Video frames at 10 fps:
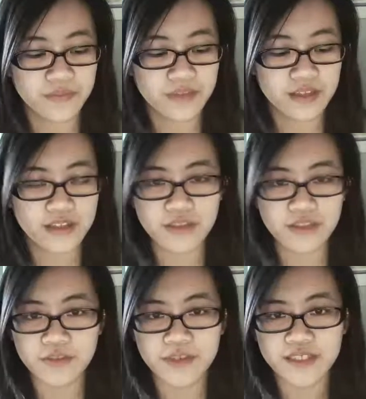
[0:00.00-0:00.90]
Nothing
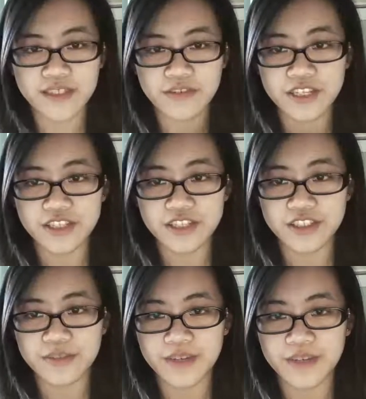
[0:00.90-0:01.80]
can replace that
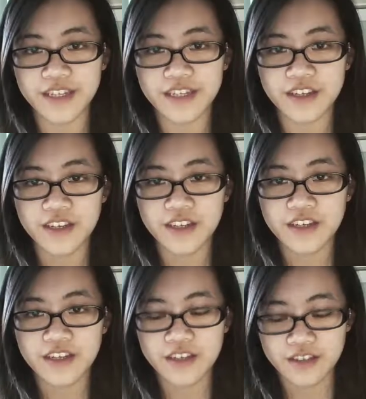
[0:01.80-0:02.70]
relationship, and
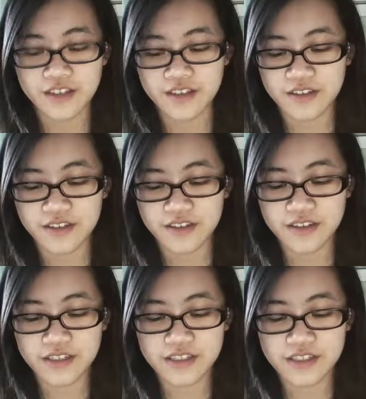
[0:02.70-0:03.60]

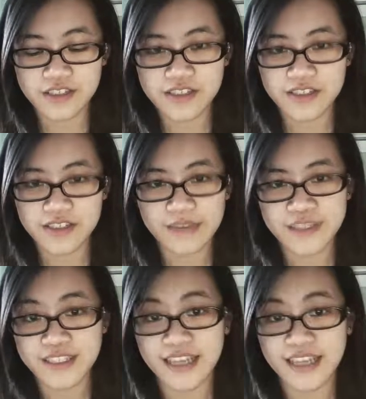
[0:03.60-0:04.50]
I'm
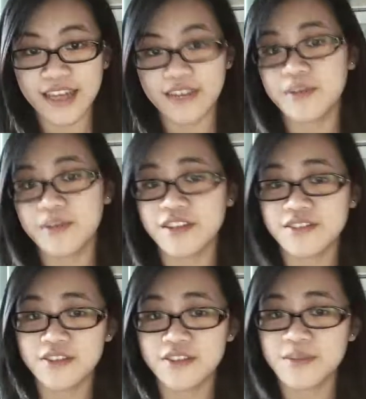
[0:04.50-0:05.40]
just glad that we got
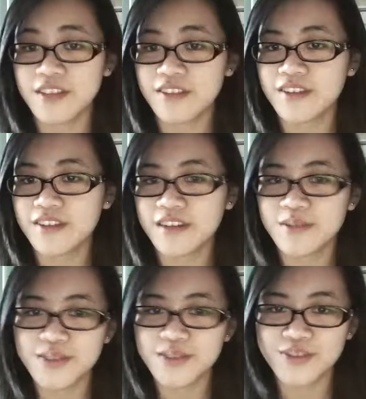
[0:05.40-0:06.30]
to grow up together, and it
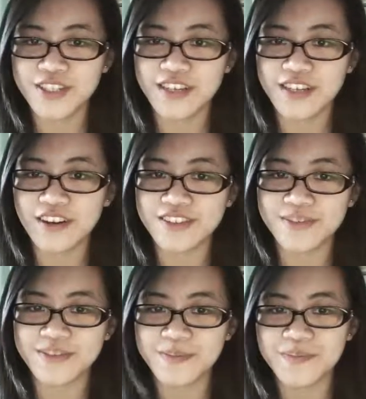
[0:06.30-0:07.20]
was really
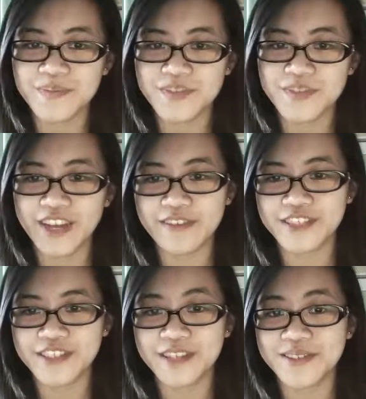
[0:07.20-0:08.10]
awesome to have a
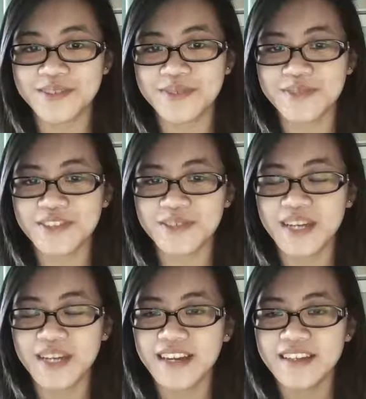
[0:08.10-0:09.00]
childhood with you.